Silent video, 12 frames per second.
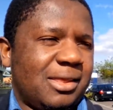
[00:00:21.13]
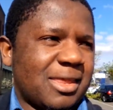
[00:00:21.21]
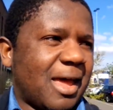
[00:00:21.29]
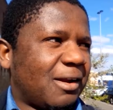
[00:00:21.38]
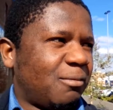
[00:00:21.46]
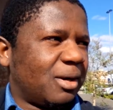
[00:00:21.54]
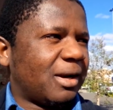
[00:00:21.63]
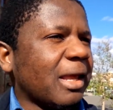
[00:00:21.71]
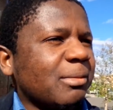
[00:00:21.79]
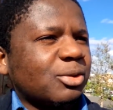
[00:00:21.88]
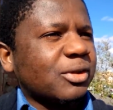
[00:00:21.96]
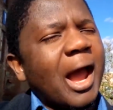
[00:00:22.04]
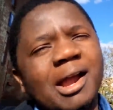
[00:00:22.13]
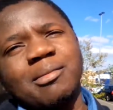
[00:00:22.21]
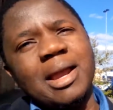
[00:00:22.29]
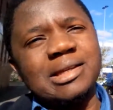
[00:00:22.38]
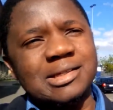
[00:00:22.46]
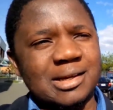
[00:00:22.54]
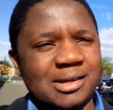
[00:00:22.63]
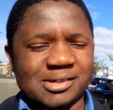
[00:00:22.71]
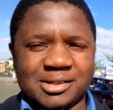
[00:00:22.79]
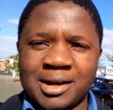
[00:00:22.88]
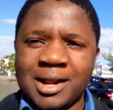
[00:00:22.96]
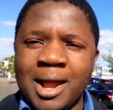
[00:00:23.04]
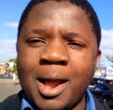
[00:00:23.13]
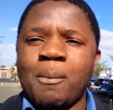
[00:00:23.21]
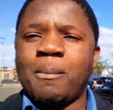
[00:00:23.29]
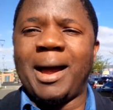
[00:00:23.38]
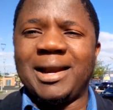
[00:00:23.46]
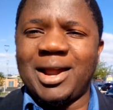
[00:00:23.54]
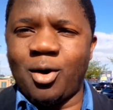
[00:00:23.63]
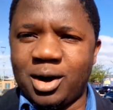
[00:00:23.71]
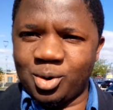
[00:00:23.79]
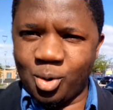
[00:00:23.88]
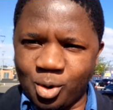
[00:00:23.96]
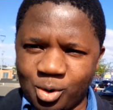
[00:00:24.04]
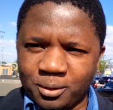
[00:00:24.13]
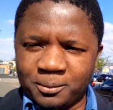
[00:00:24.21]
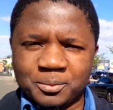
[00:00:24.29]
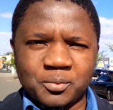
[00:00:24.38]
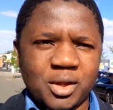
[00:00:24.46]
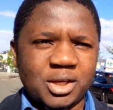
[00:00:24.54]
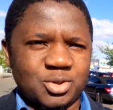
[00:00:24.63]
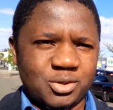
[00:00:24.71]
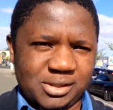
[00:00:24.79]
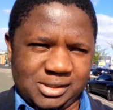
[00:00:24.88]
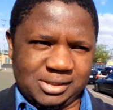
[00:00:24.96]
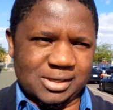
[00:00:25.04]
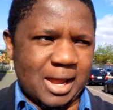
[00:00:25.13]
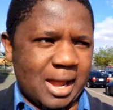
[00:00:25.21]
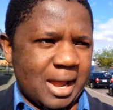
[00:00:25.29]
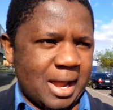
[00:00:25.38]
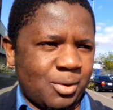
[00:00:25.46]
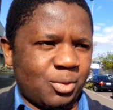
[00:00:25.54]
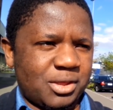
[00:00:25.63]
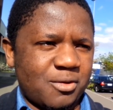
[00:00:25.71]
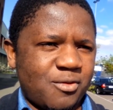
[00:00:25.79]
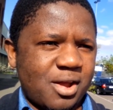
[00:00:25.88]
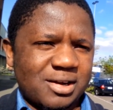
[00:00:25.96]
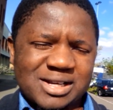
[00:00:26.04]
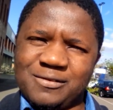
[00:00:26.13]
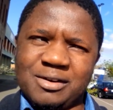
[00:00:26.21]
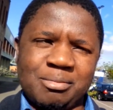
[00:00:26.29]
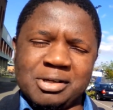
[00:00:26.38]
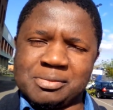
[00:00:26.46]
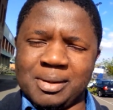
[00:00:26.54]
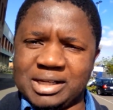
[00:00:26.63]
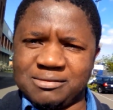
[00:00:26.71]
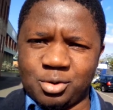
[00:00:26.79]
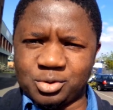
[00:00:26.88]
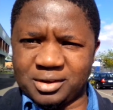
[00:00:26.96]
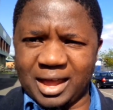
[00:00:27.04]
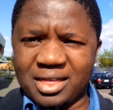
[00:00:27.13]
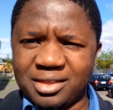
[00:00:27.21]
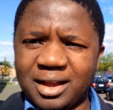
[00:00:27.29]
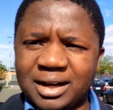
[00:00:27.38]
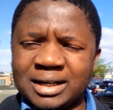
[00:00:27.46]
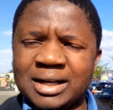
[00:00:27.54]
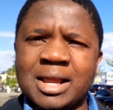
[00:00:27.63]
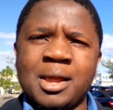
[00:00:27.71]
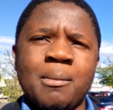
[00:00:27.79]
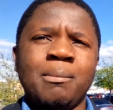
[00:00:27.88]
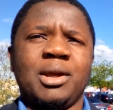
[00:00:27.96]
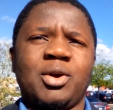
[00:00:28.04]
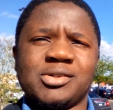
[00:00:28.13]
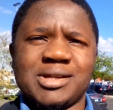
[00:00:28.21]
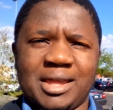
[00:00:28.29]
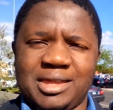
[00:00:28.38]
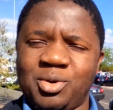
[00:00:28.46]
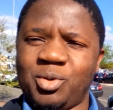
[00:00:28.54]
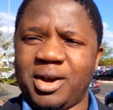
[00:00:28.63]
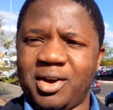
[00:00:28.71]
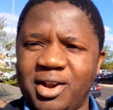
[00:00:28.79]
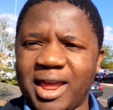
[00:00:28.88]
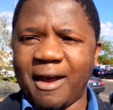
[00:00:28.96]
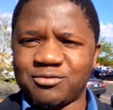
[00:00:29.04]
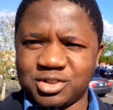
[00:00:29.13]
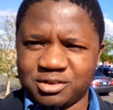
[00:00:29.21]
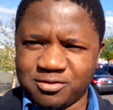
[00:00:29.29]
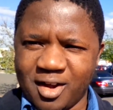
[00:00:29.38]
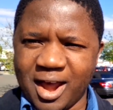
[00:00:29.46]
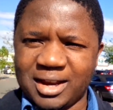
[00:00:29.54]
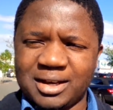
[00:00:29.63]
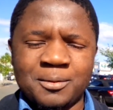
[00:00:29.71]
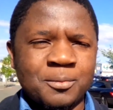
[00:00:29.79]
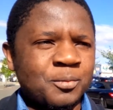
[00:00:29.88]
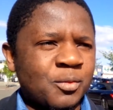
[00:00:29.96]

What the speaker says: that have been labeled high maintenance. But I want to go into this with a very different perspective altogether because I think we really have to define